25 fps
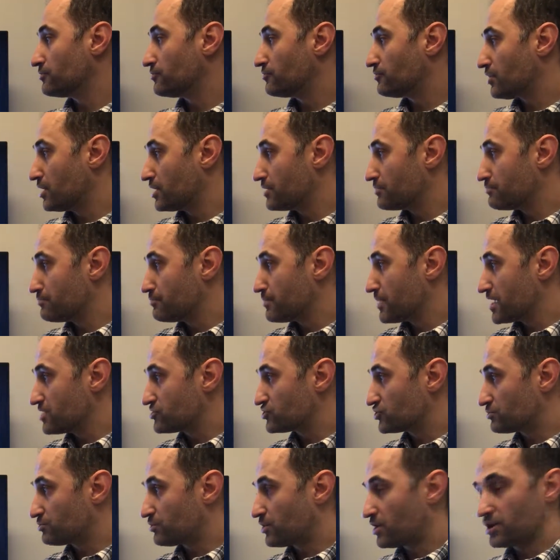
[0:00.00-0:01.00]
one
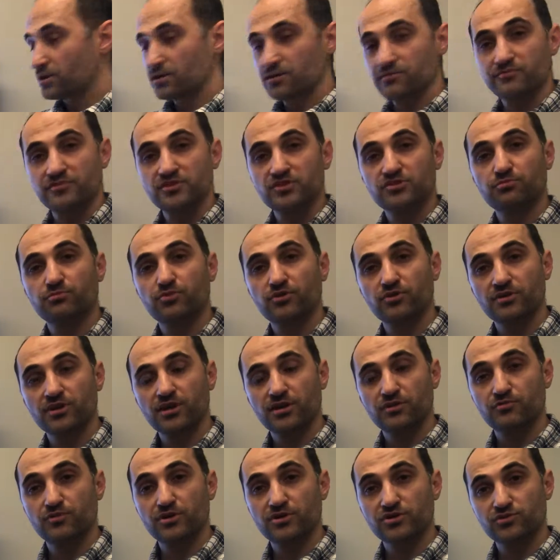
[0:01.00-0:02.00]
major part of this
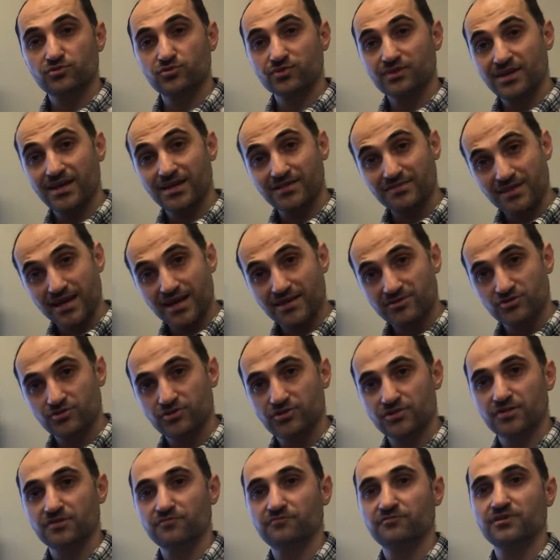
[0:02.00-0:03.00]
product was to get that
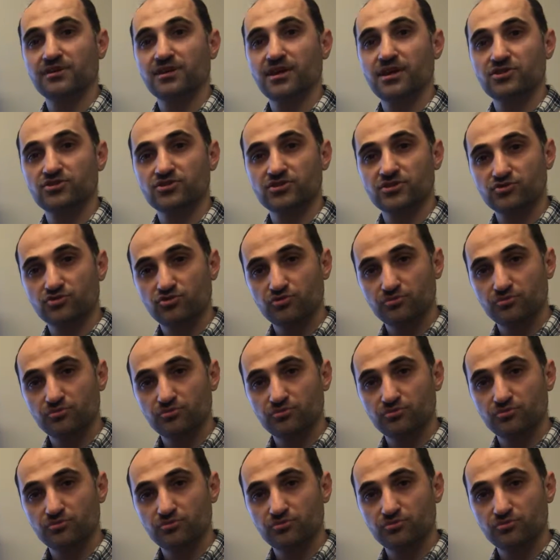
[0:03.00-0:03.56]
certification